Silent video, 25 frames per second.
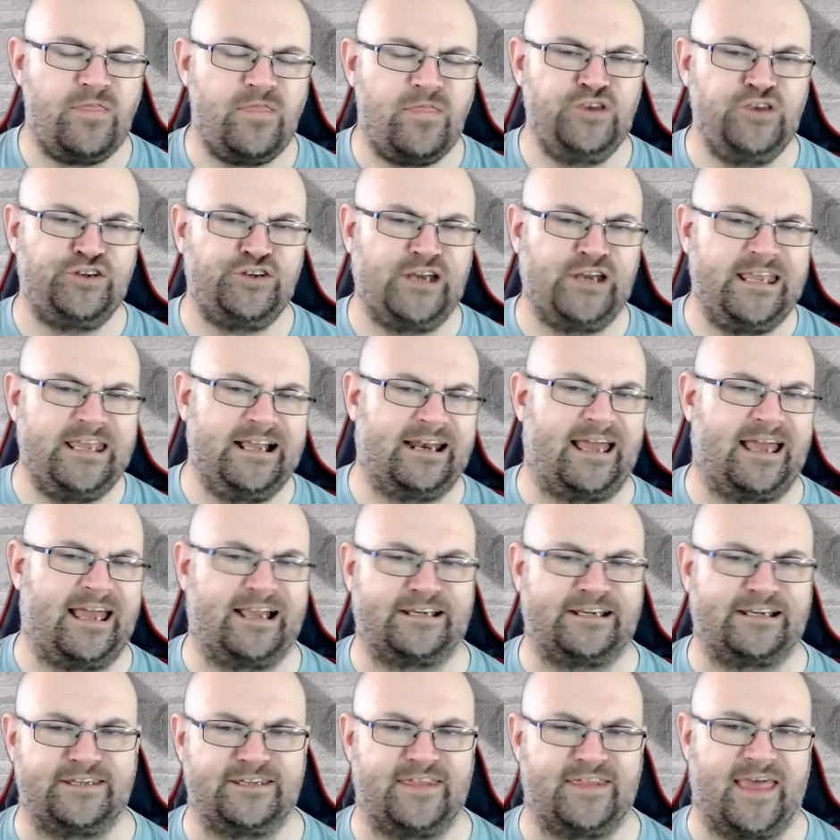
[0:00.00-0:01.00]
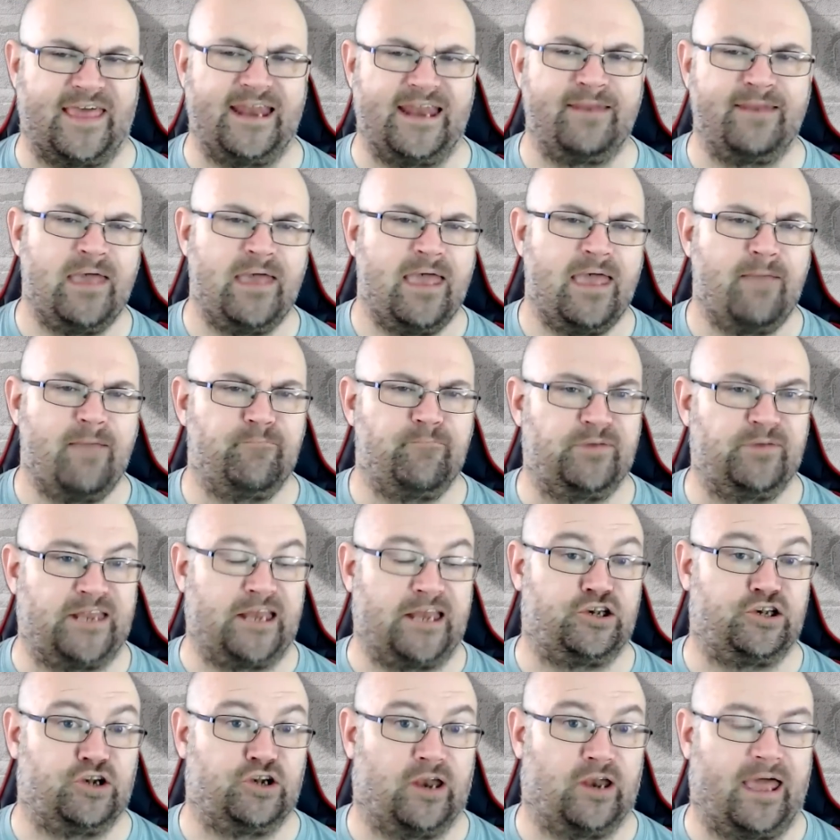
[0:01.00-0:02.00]
This legal action, then,
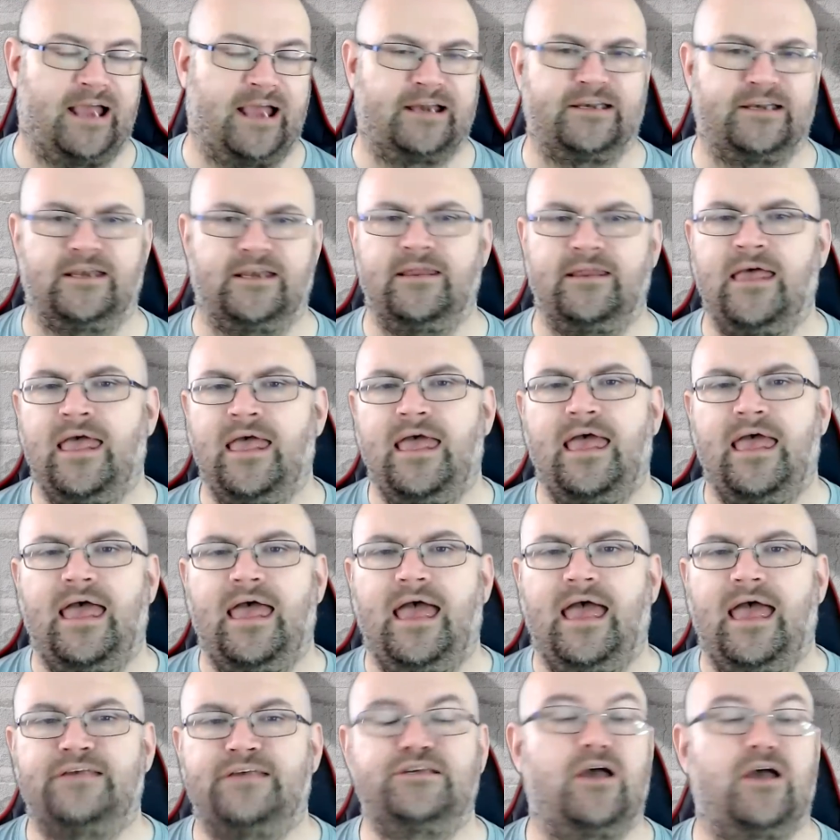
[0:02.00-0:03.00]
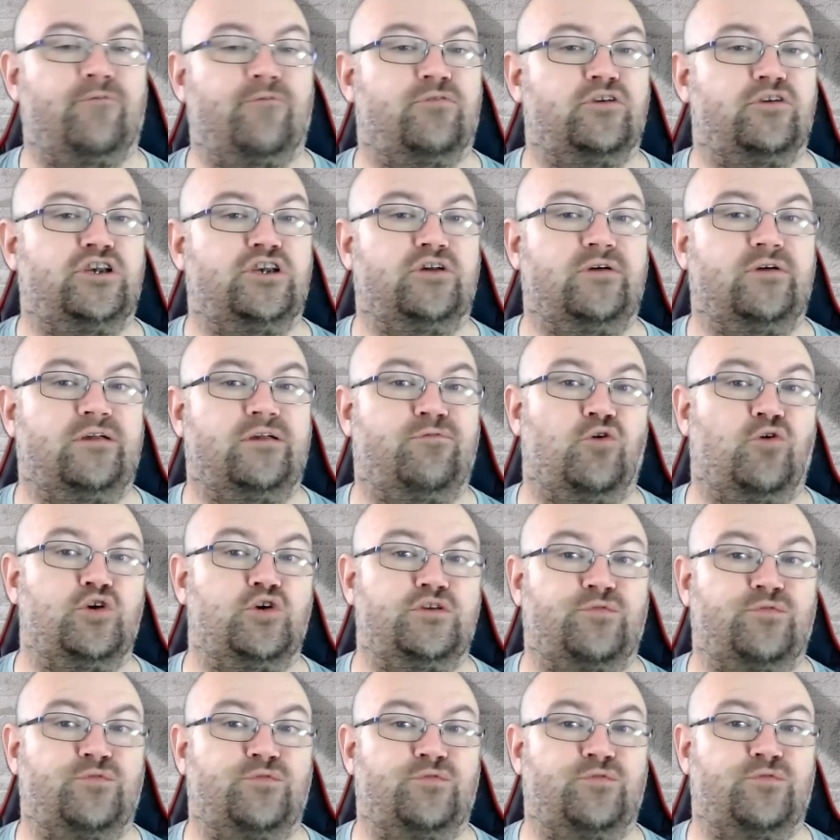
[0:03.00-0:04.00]
potential action, has come from Jewish
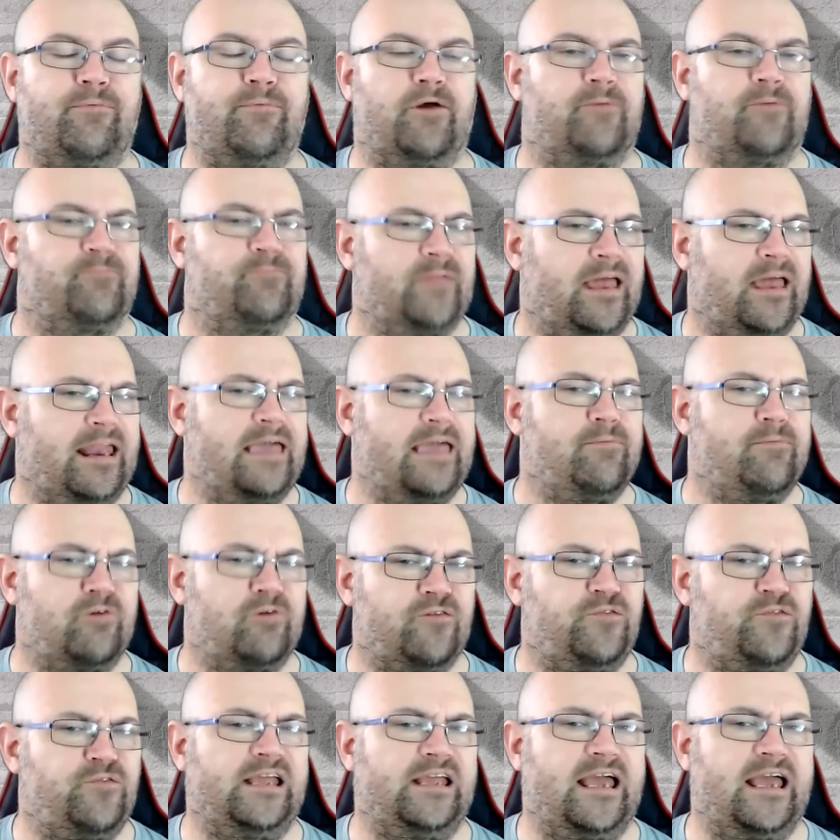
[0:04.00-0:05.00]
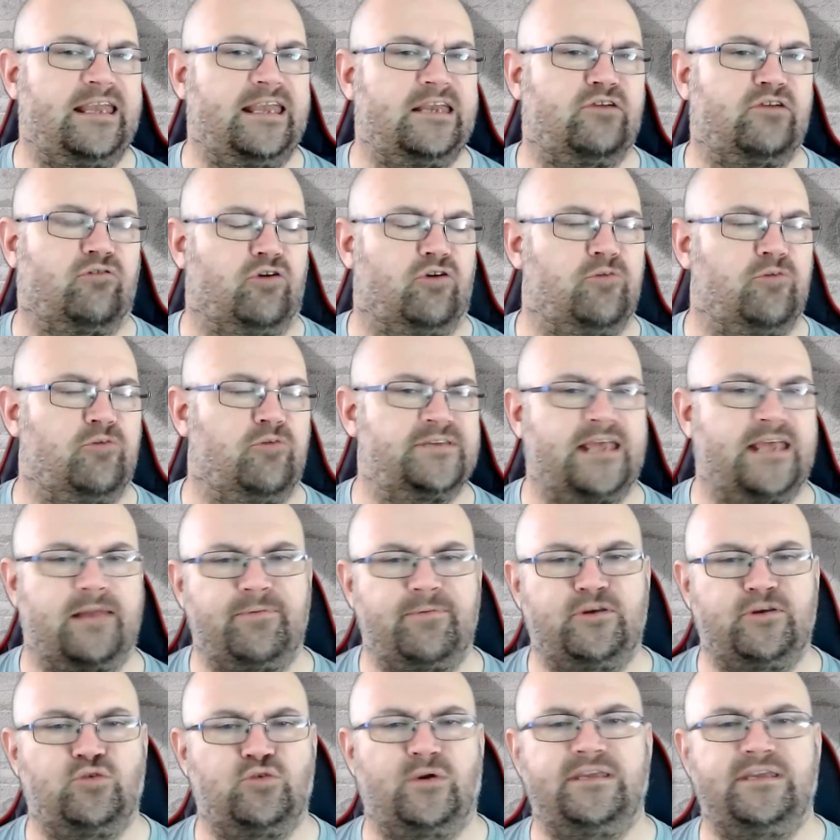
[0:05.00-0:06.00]
Voice for Labour, a Labour affiliated group set
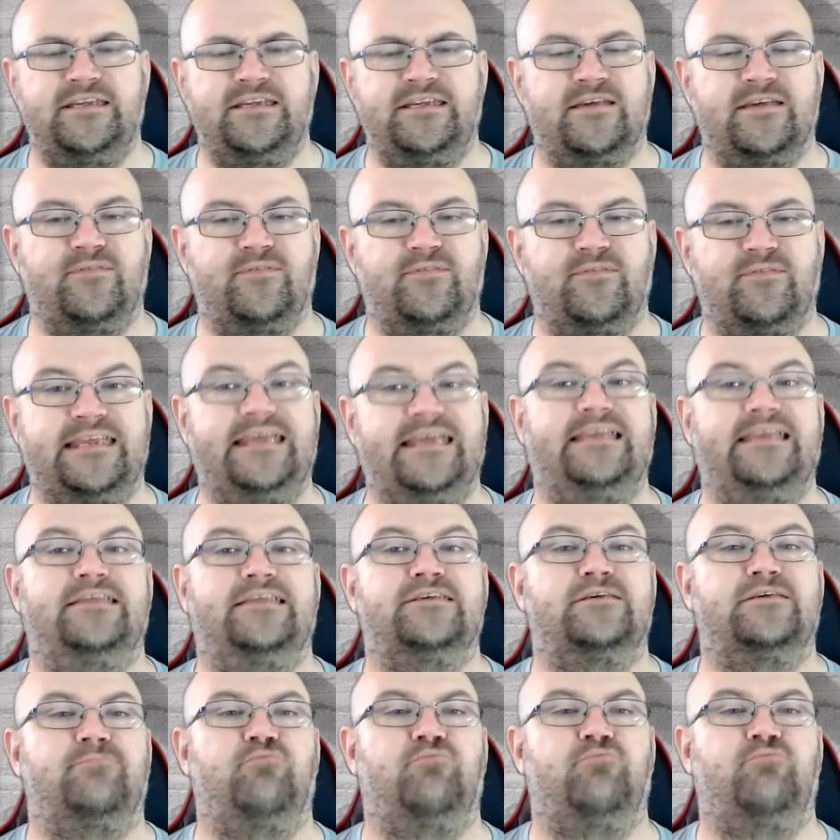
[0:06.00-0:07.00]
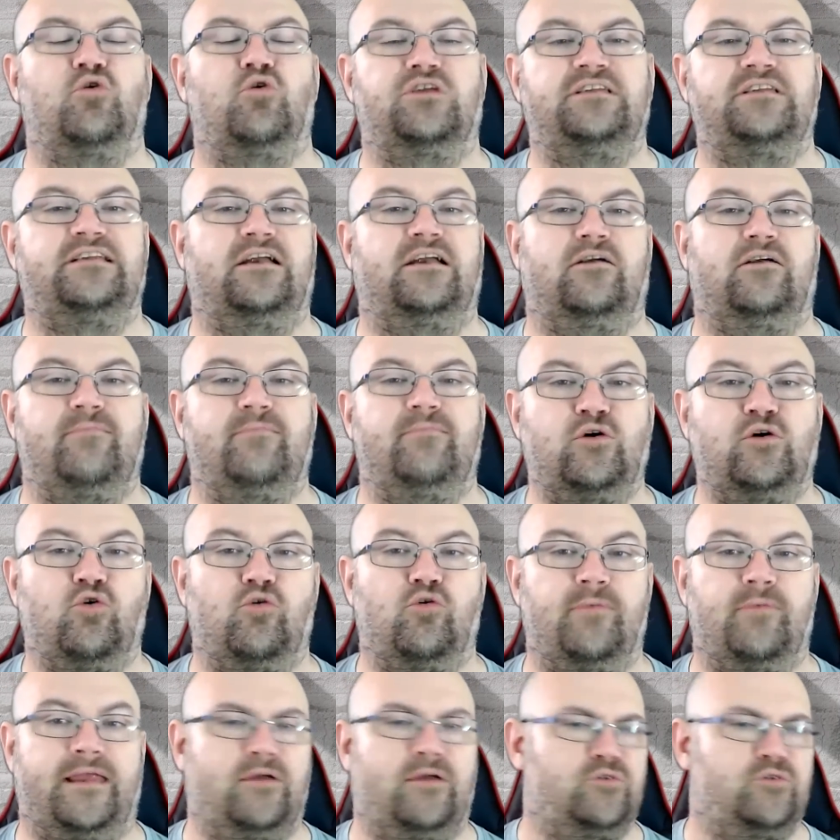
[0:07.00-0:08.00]
up in 2017 to support Jeremy
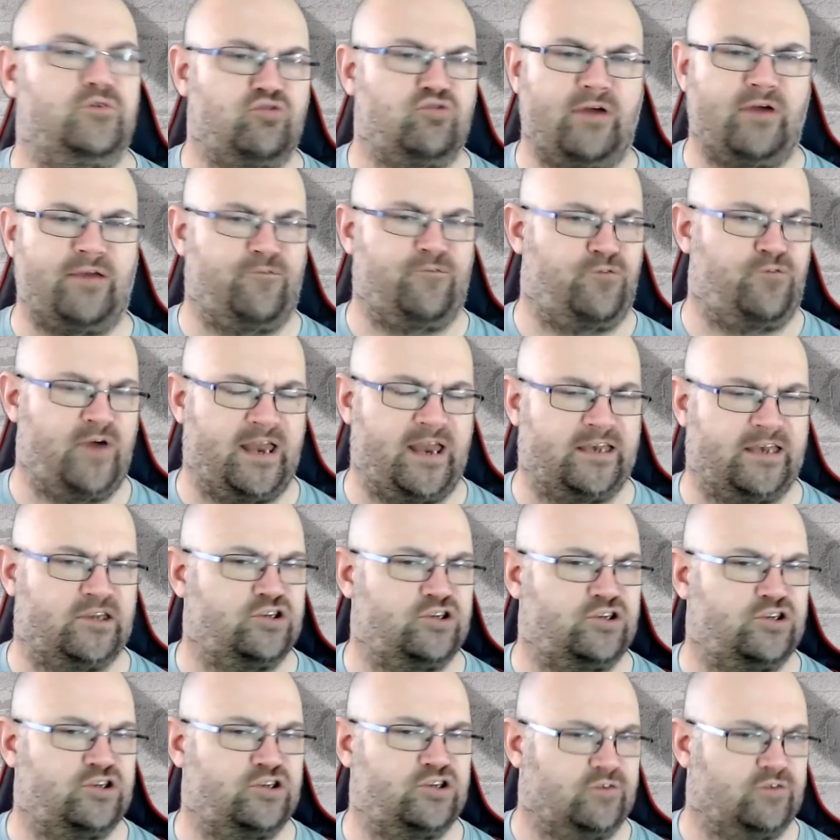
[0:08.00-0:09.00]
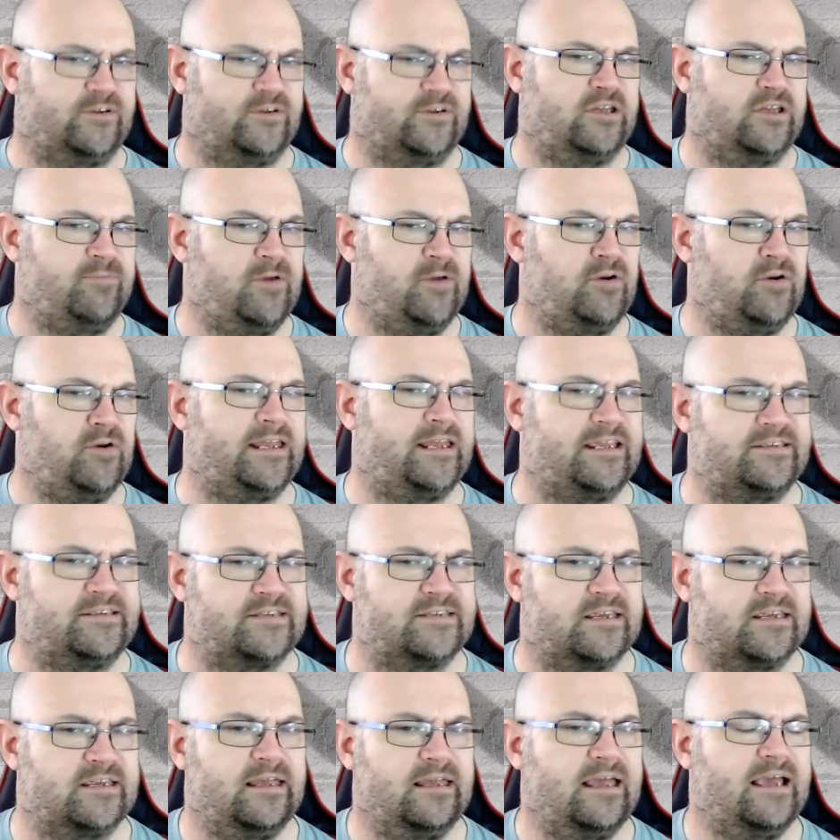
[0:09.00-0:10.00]
Corbyn, who is a great friend to Jewish
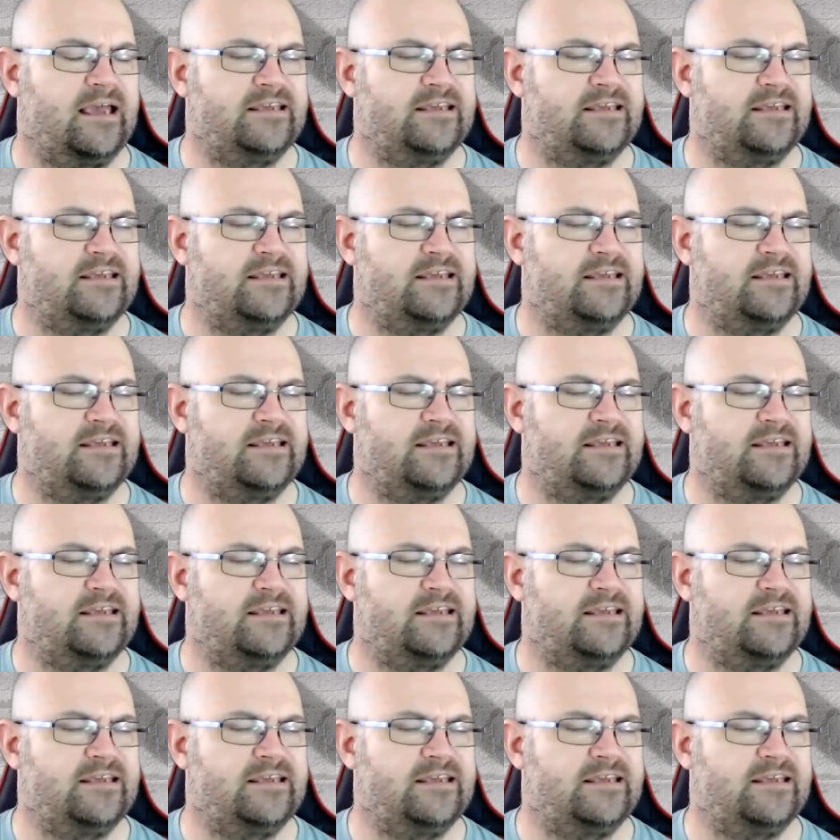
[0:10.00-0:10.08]
communities.